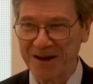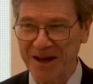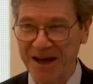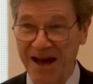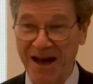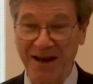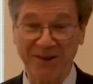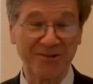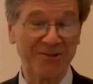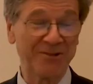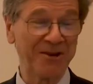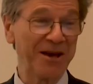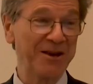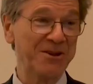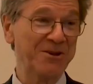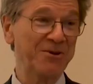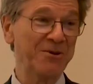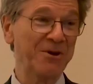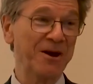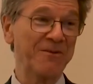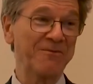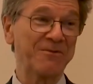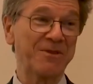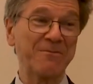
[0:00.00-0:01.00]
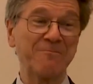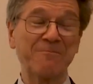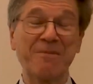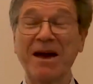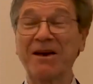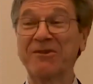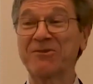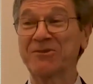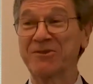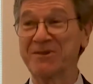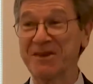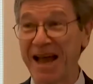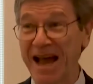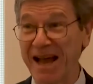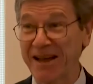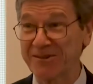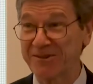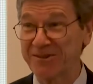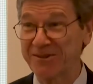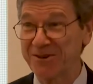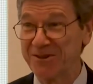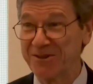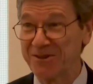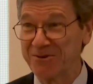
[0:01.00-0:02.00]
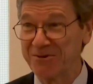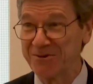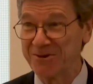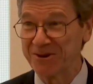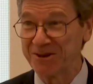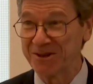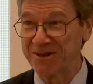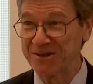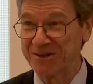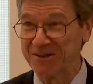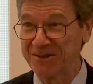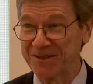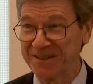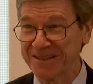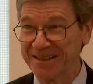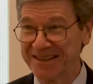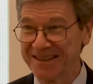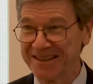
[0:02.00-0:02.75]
I said, "You have the best nets in the world,